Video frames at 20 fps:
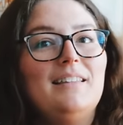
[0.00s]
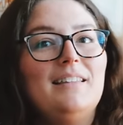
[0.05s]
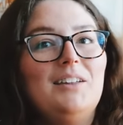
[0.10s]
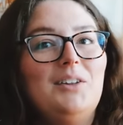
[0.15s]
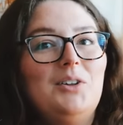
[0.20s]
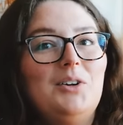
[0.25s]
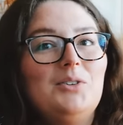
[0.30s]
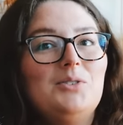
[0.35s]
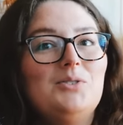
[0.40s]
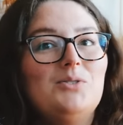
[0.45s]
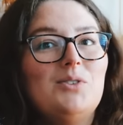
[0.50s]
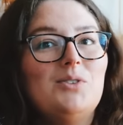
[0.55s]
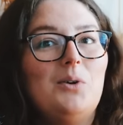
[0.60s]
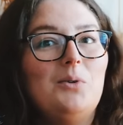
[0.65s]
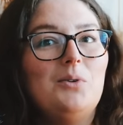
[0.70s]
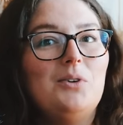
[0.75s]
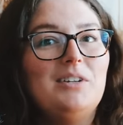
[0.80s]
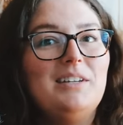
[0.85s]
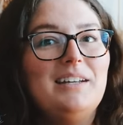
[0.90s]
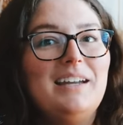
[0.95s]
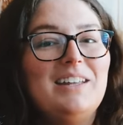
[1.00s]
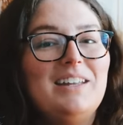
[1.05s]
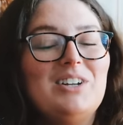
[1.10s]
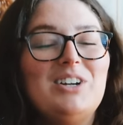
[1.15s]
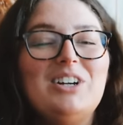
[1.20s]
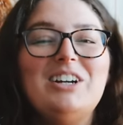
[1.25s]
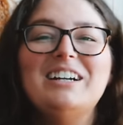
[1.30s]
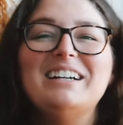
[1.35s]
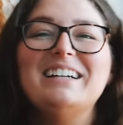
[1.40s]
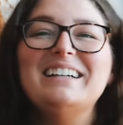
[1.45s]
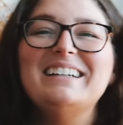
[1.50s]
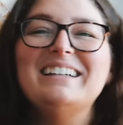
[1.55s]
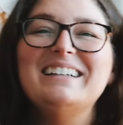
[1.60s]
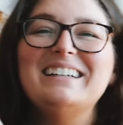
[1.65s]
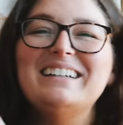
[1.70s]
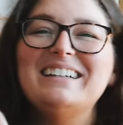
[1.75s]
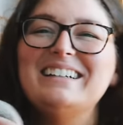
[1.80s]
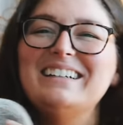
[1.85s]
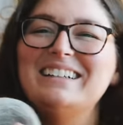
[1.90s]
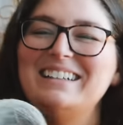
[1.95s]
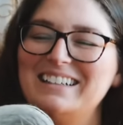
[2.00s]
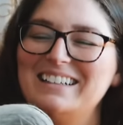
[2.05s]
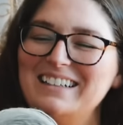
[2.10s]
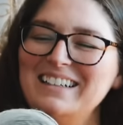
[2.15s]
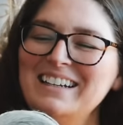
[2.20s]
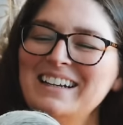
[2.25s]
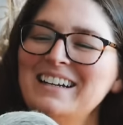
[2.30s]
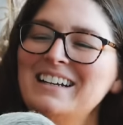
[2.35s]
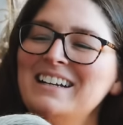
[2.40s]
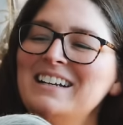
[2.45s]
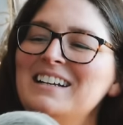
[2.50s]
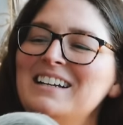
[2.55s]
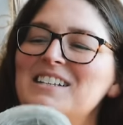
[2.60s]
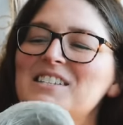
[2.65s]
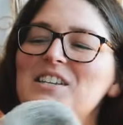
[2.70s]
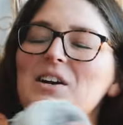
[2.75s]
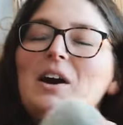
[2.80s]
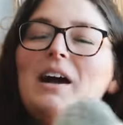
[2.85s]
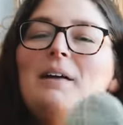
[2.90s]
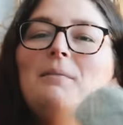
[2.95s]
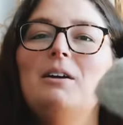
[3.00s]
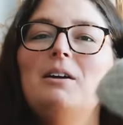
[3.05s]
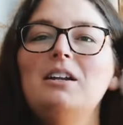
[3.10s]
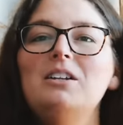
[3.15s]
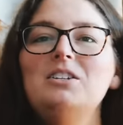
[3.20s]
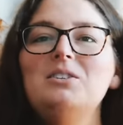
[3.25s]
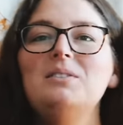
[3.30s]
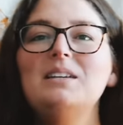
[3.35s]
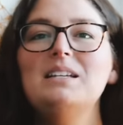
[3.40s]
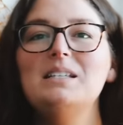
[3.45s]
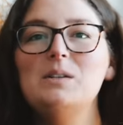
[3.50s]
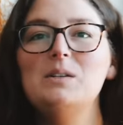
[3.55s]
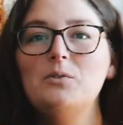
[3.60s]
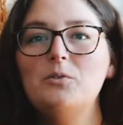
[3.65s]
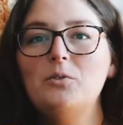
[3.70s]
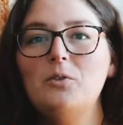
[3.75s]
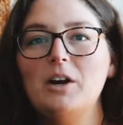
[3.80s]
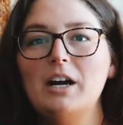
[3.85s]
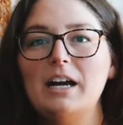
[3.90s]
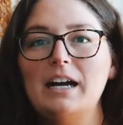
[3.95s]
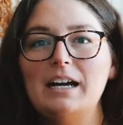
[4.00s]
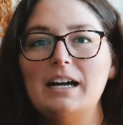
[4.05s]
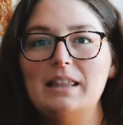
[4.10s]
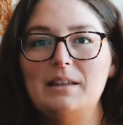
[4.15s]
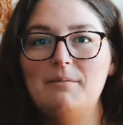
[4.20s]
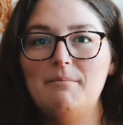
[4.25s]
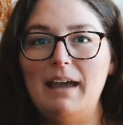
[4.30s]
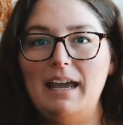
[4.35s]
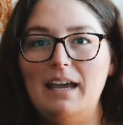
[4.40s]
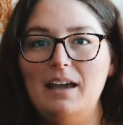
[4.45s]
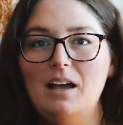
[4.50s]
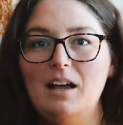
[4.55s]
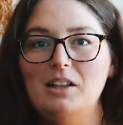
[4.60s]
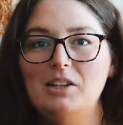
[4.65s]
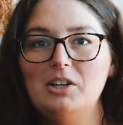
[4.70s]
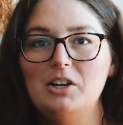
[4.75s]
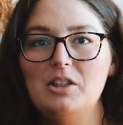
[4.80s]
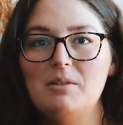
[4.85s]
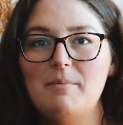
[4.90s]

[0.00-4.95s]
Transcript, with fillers: They look so good together. So I'm going to do this for the main color,